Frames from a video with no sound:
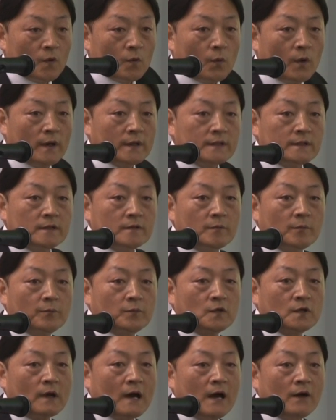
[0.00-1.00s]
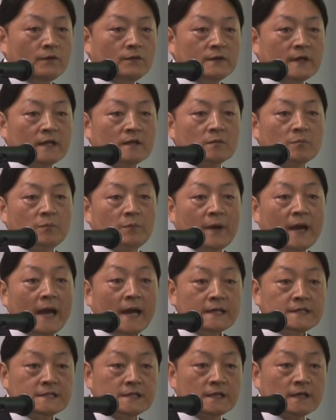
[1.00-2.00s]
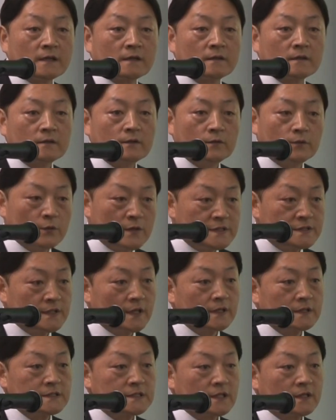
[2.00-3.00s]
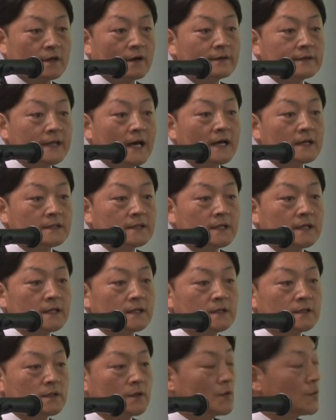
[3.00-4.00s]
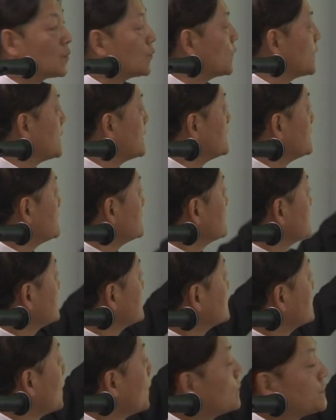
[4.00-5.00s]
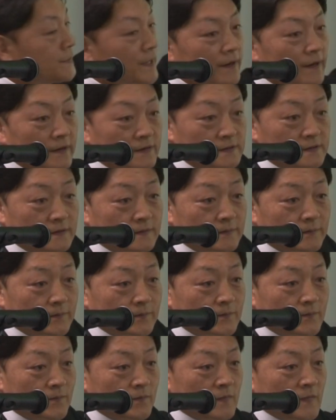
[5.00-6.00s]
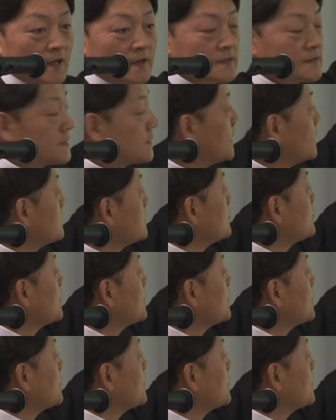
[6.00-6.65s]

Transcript: What ground and patching research conducted with those areas, skeletal